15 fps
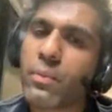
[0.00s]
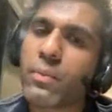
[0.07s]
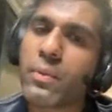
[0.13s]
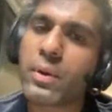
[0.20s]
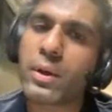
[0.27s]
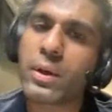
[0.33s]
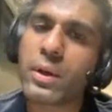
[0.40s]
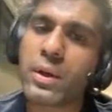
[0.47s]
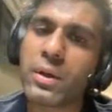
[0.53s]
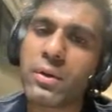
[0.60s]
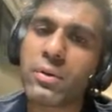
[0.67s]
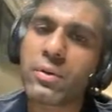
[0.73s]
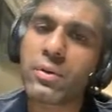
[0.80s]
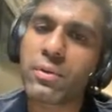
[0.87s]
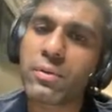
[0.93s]
We need
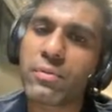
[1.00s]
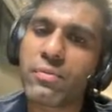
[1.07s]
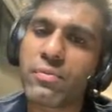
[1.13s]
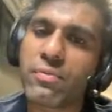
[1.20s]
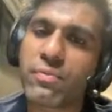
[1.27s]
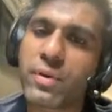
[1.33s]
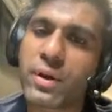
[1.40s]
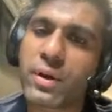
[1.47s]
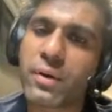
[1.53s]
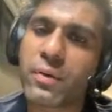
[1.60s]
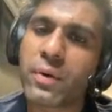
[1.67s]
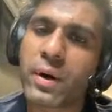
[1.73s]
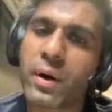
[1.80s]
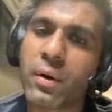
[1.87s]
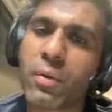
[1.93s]
to
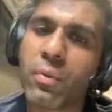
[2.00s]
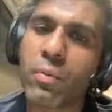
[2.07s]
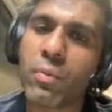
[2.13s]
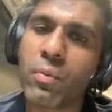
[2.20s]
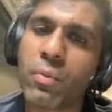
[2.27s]
figure out